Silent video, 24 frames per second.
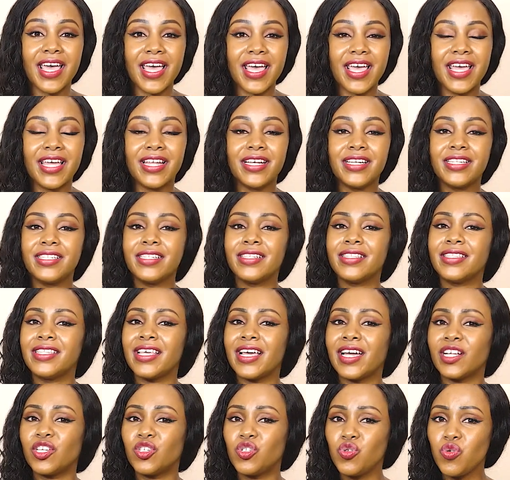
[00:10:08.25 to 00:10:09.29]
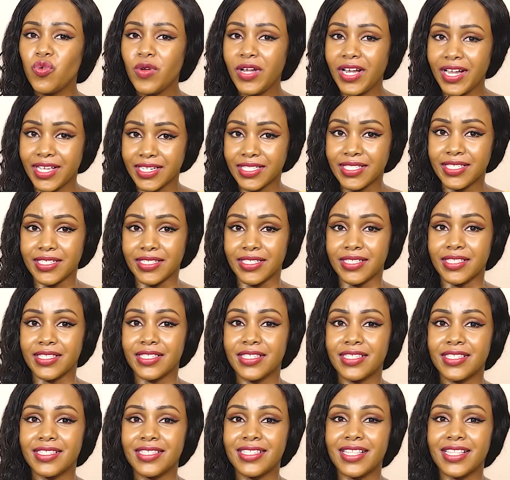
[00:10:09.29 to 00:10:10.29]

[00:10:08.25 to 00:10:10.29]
And there are two lessons